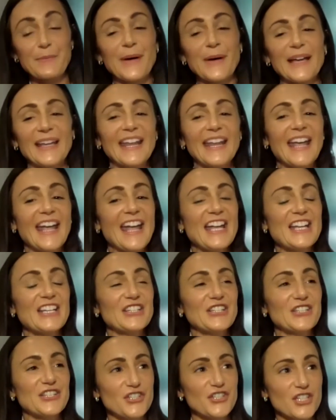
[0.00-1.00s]
But
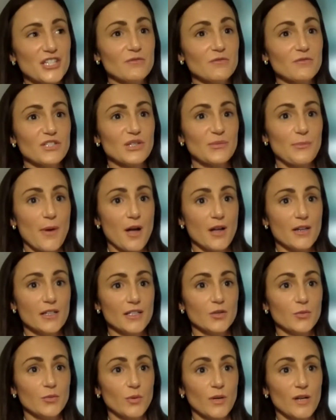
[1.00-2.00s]
she
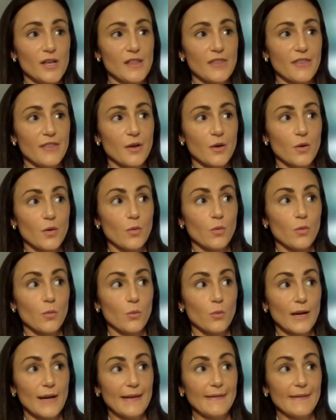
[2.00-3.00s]
responded with,
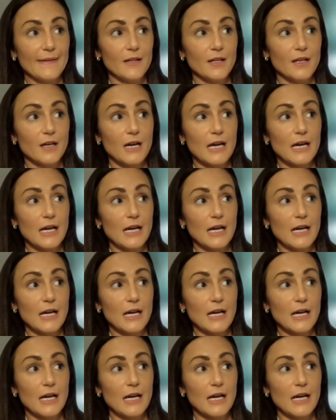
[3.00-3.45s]
well,